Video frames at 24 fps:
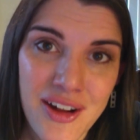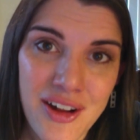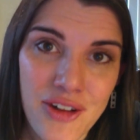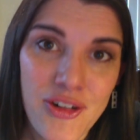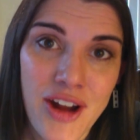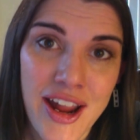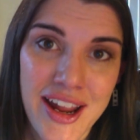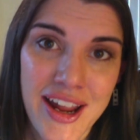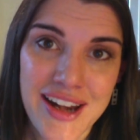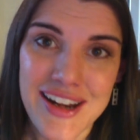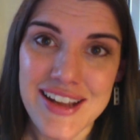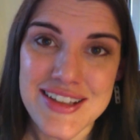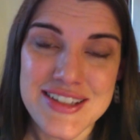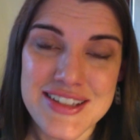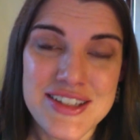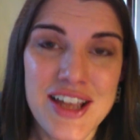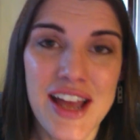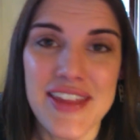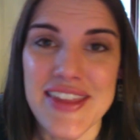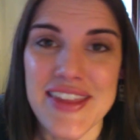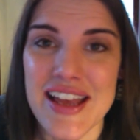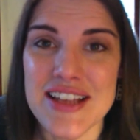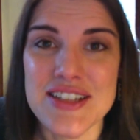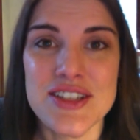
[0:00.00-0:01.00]
right it's
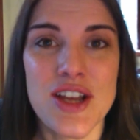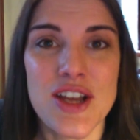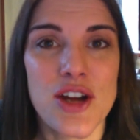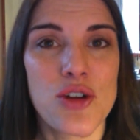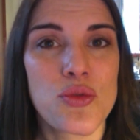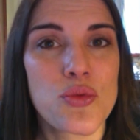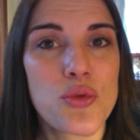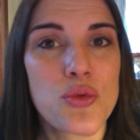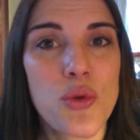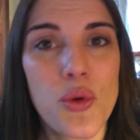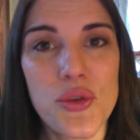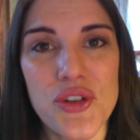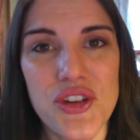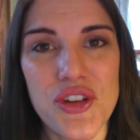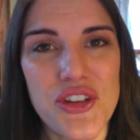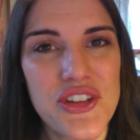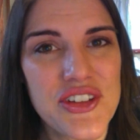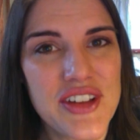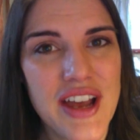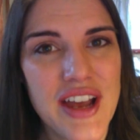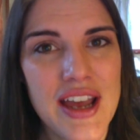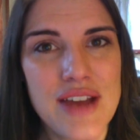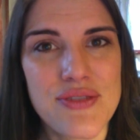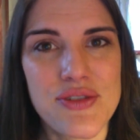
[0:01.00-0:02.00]
not that's not a rule to
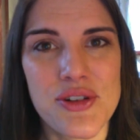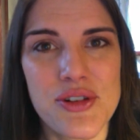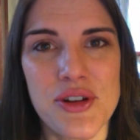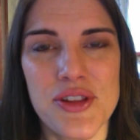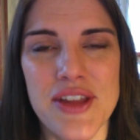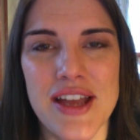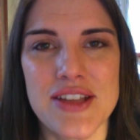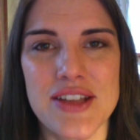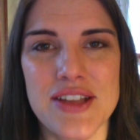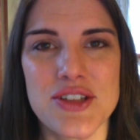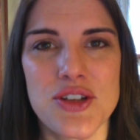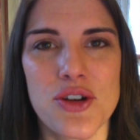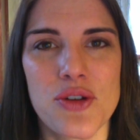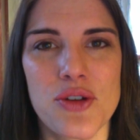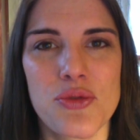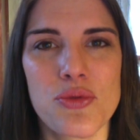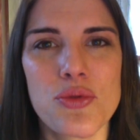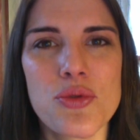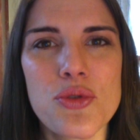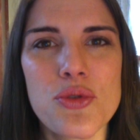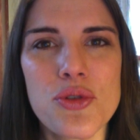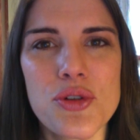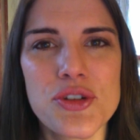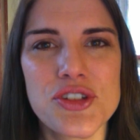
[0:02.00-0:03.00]
stifle that's a
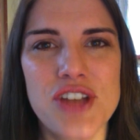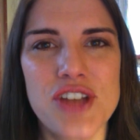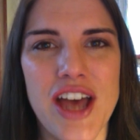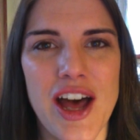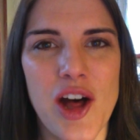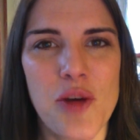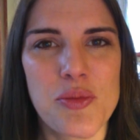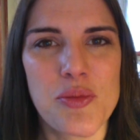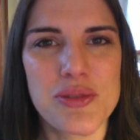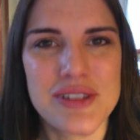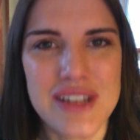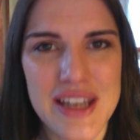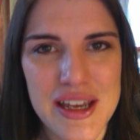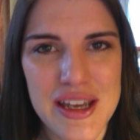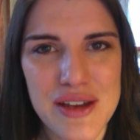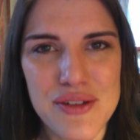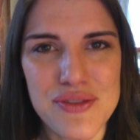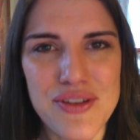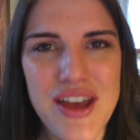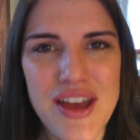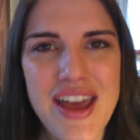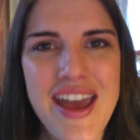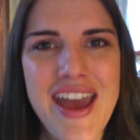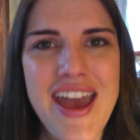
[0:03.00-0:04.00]
rule to help live